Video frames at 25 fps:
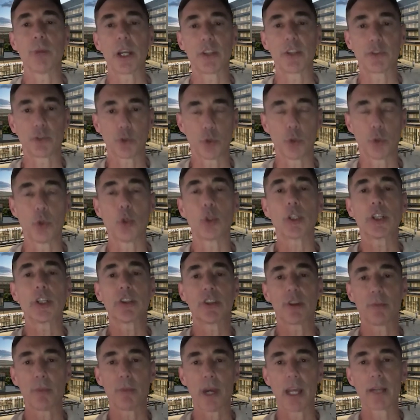school,
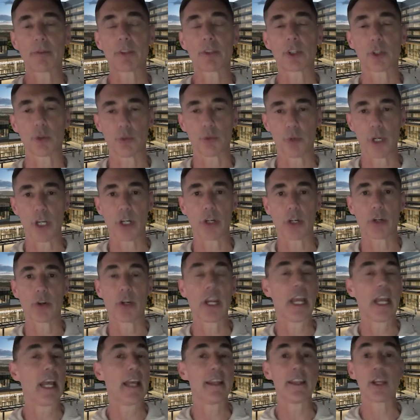into my
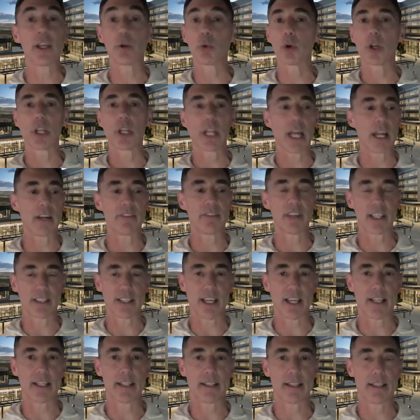career, there were a lot of
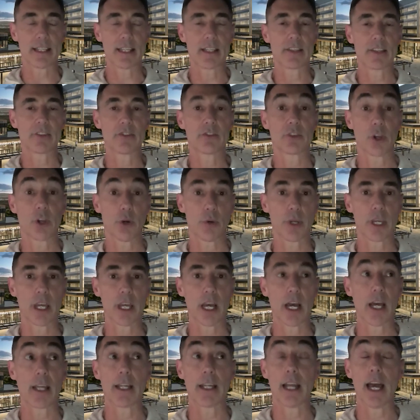exciting things going
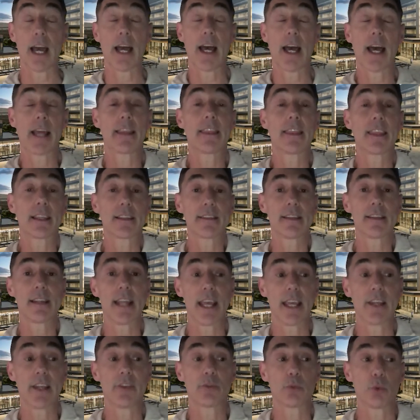on. I think
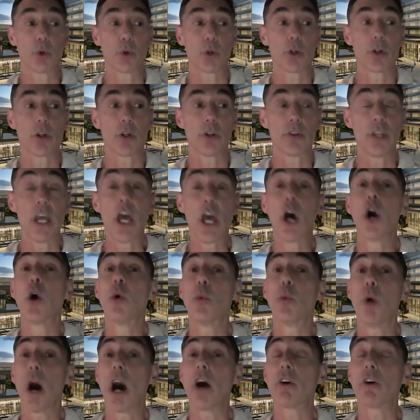today's world,
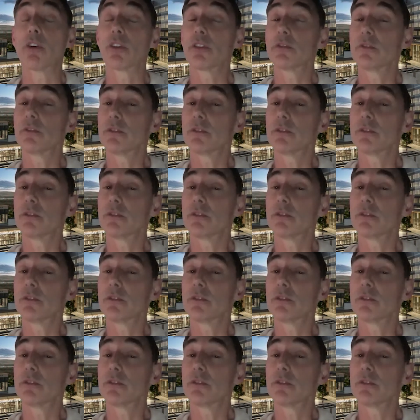while